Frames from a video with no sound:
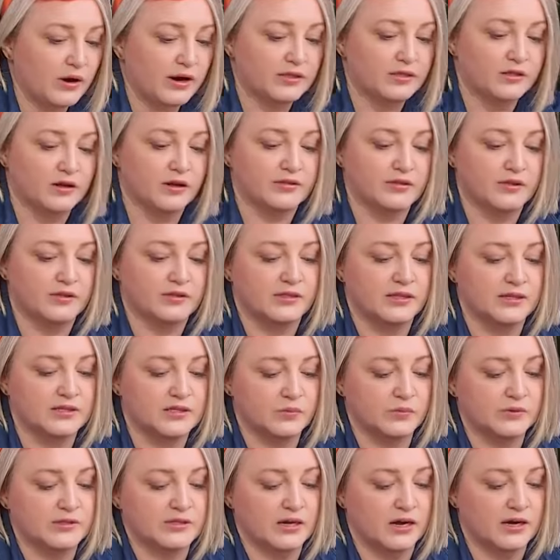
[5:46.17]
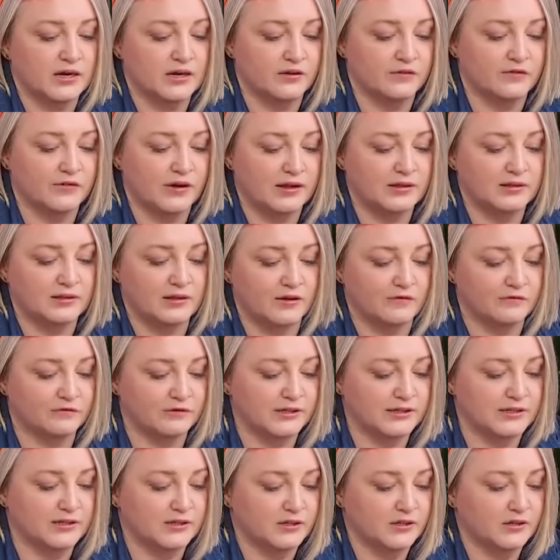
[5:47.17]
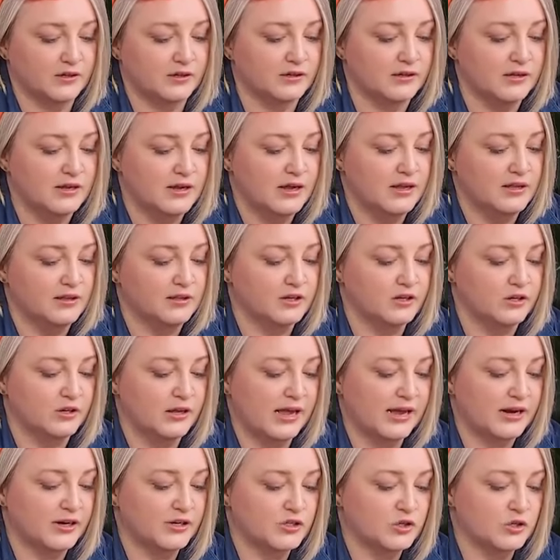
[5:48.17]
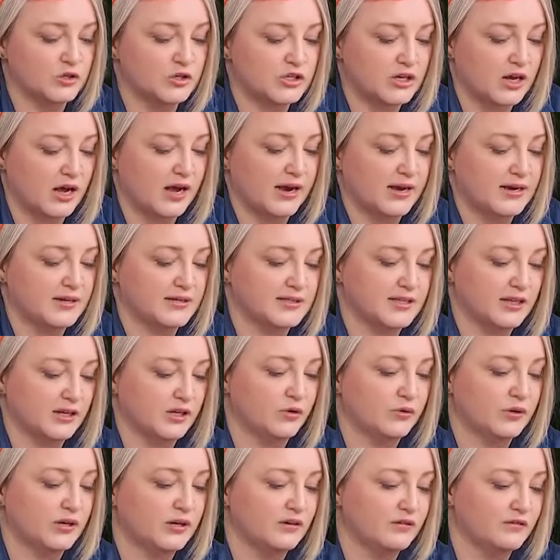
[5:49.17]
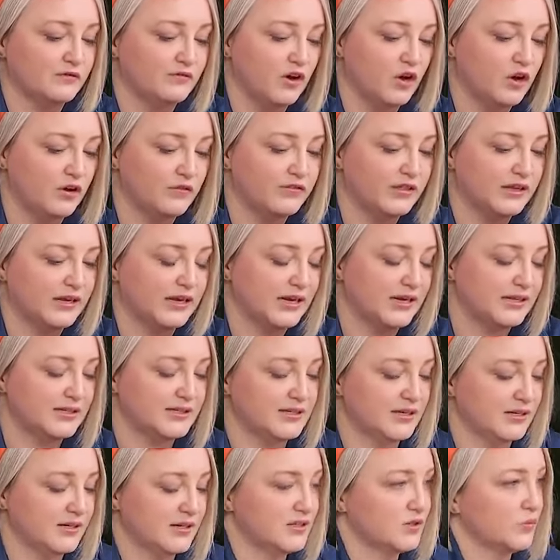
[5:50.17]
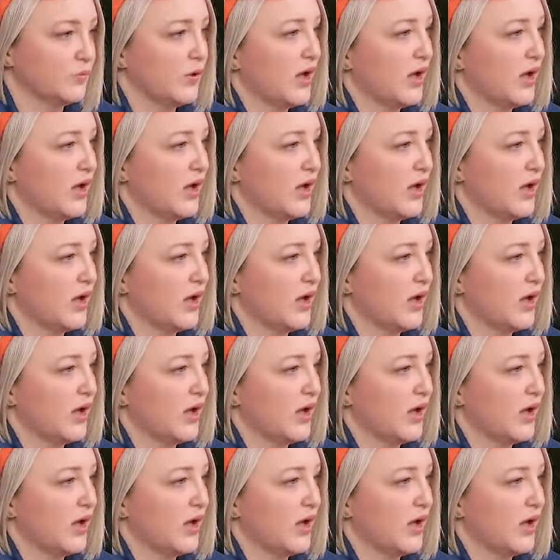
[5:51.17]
I thought that this was kind of a lovely little exercise that you can involve the kids in as